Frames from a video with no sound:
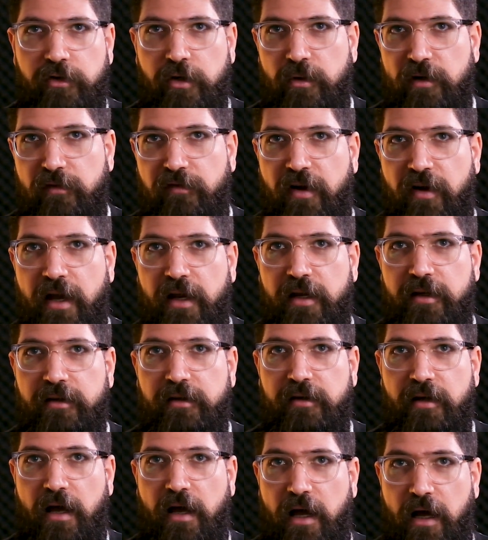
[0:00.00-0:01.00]
you will
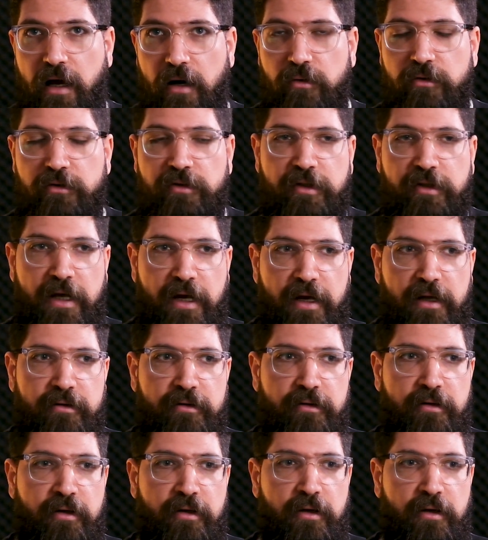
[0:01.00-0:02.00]
find out that